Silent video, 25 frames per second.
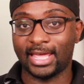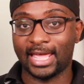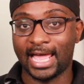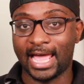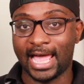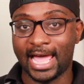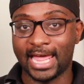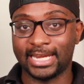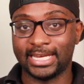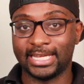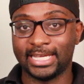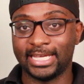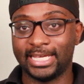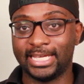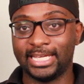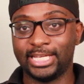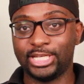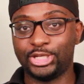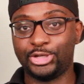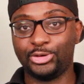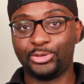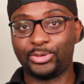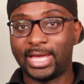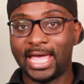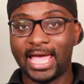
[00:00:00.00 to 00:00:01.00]
And
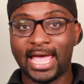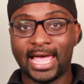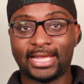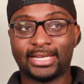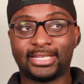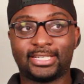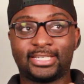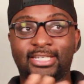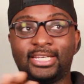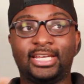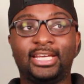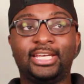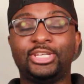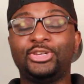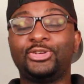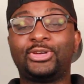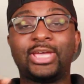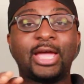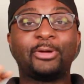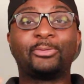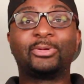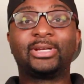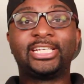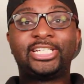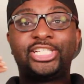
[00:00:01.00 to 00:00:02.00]
you can't
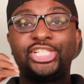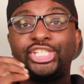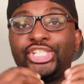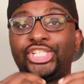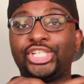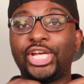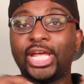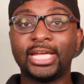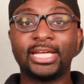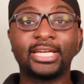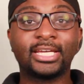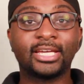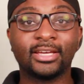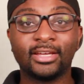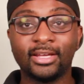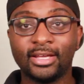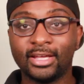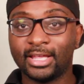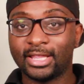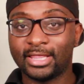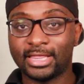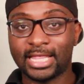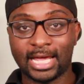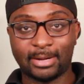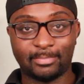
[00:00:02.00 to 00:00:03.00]
really shake
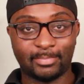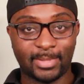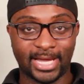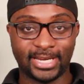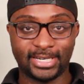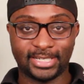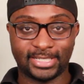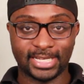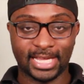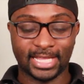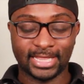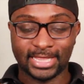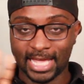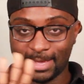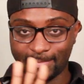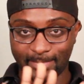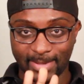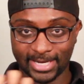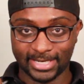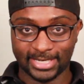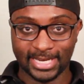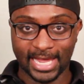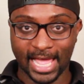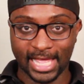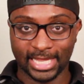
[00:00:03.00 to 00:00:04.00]
that mindset, that
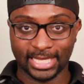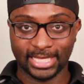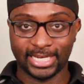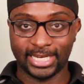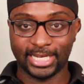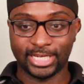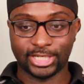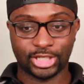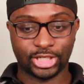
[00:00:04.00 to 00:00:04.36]
mentality.